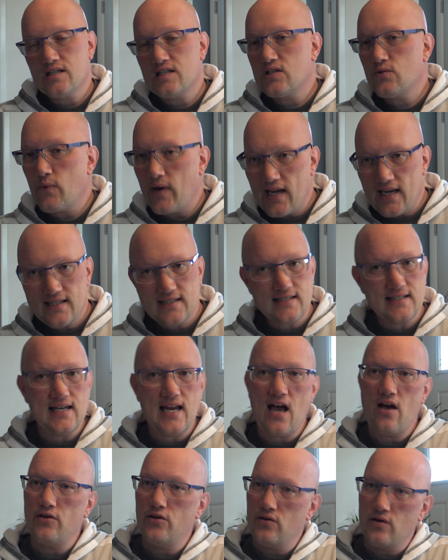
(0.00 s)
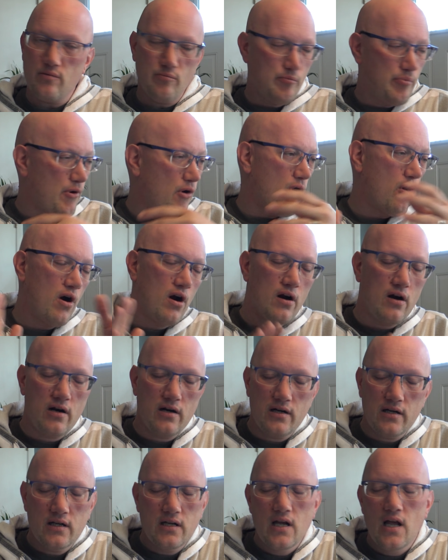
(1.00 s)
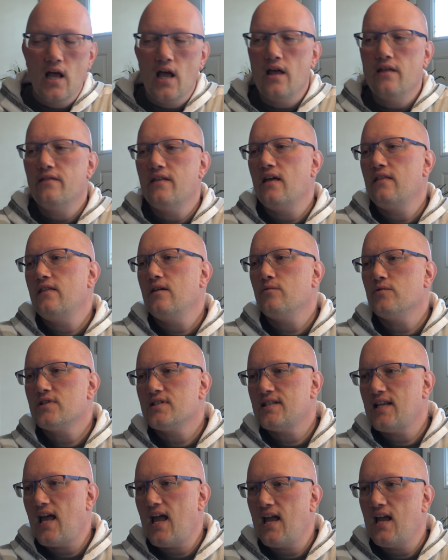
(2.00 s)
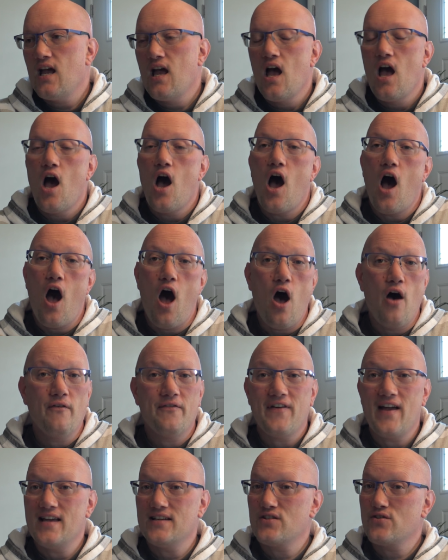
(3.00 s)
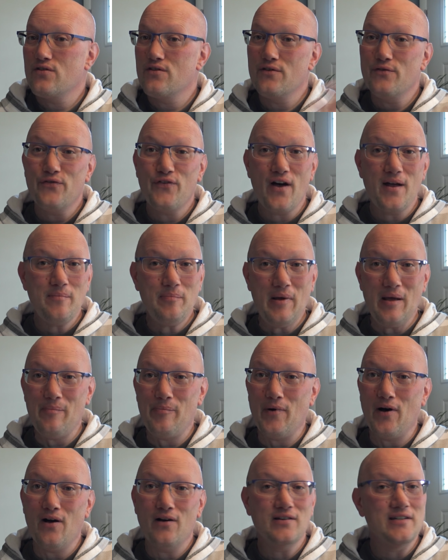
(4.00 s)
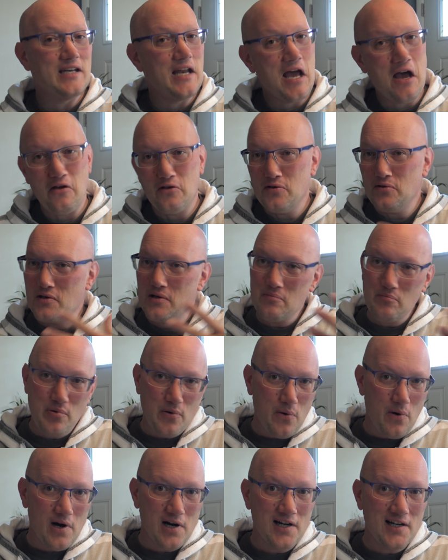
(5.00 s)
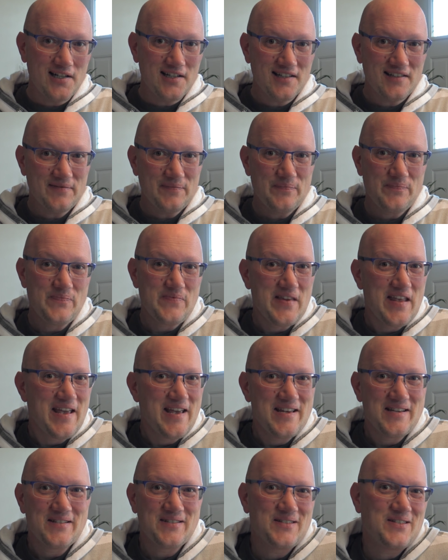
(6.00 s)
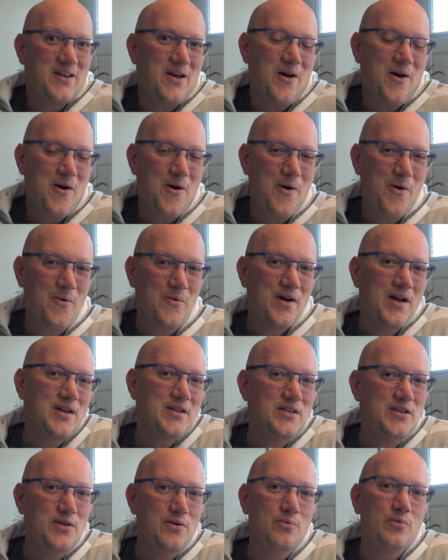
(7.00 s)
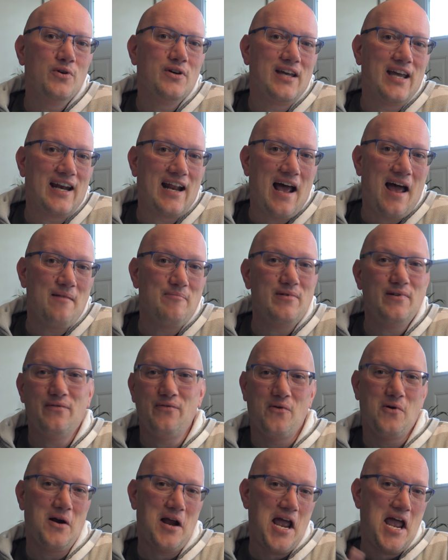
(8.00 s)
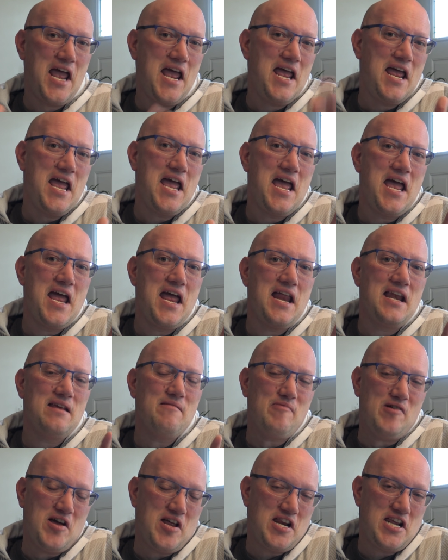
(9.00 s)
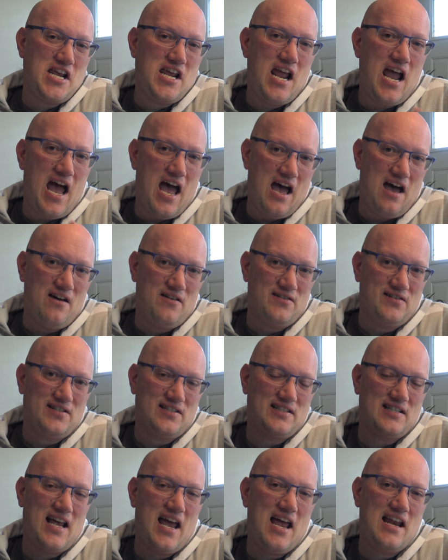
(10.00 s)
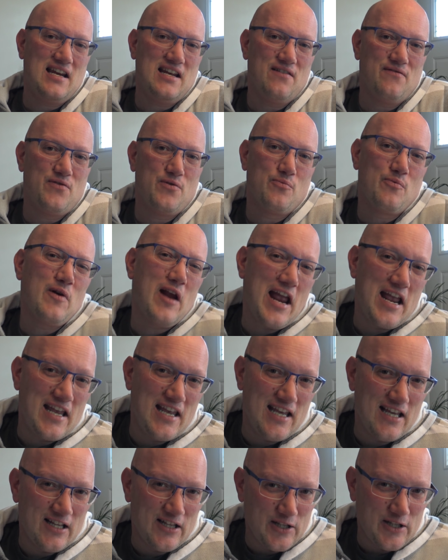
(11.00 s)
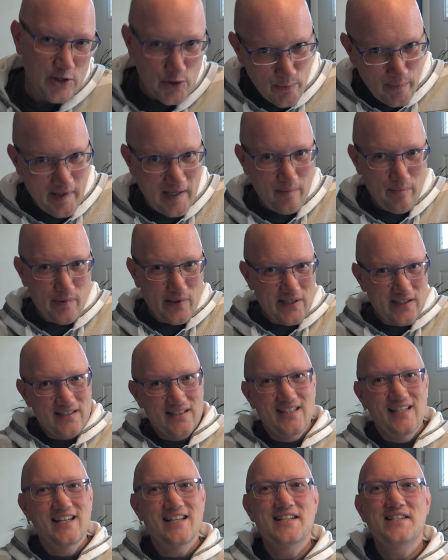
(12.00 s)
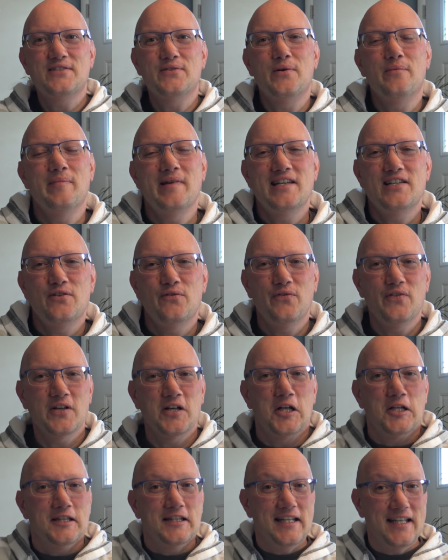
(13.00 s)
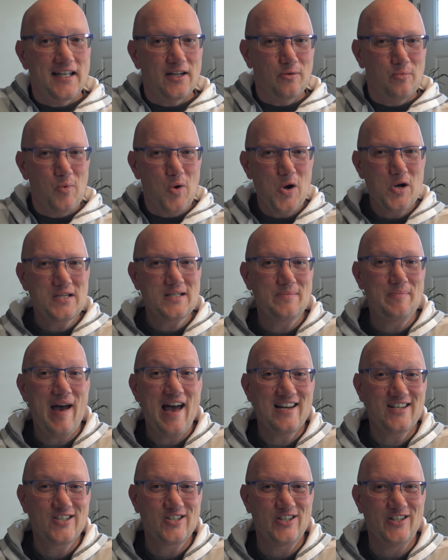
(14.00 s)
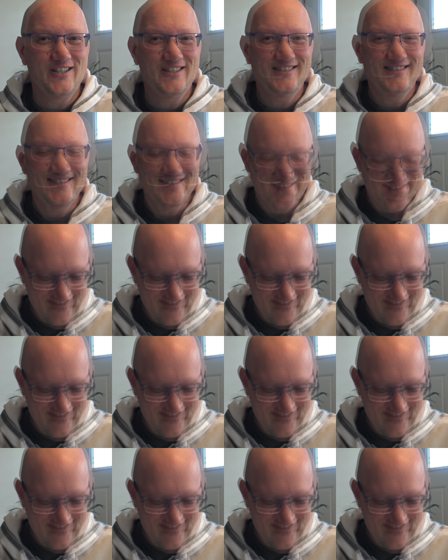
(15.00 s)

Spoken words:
suites, now you can board. Then they will say, all Faster the Fun people, now you can board. So you will get on before anybody else, any of the regular people. So it makes you feel a little more special.